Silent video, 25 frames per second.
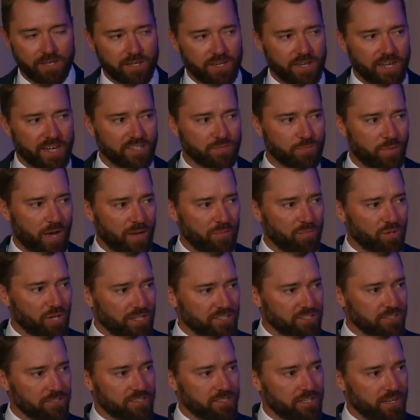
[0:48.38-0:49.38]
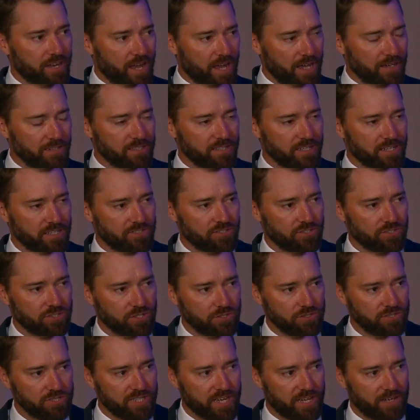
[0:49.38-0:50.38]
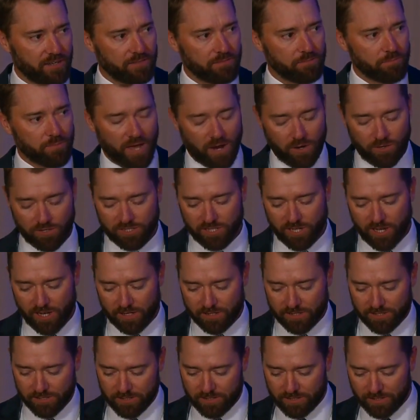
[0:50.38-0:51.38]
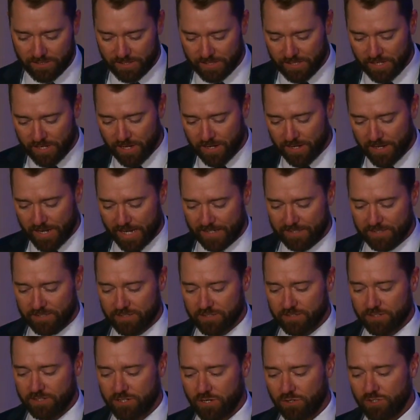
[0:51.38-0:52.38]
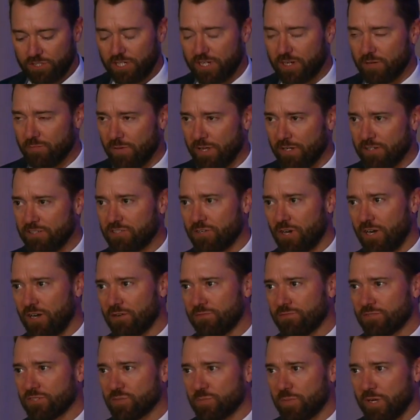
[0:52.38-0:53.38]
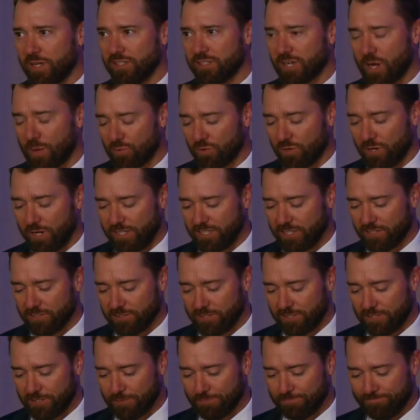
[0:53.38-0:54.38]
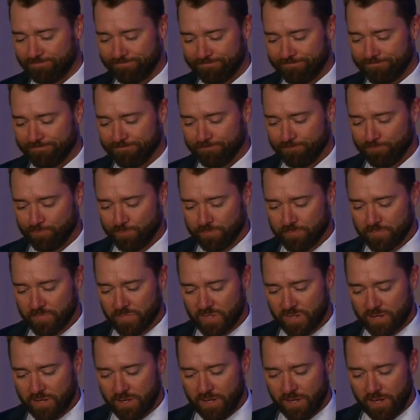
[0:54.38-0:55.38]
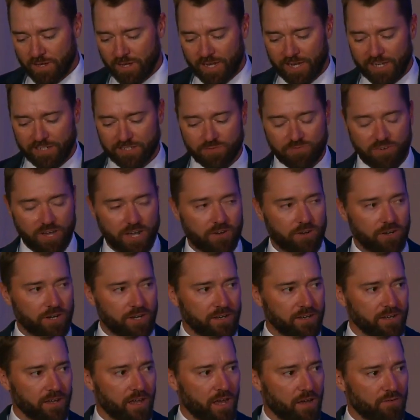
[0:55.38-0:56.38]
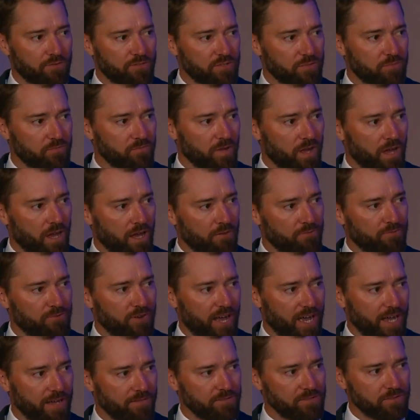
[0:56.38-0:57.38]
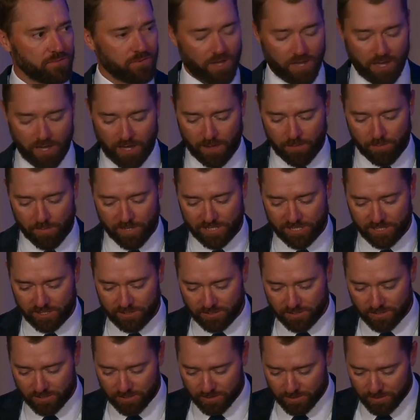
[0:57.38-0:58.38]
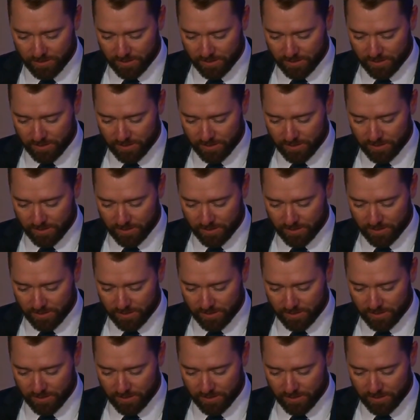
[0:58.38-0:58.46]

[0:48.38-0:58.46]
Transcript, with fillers: It's my pleasure today to introduce Ken Bowersox, NASA's Associate Administrator for Space Operations. He's a veteran of uh, five uh, missions,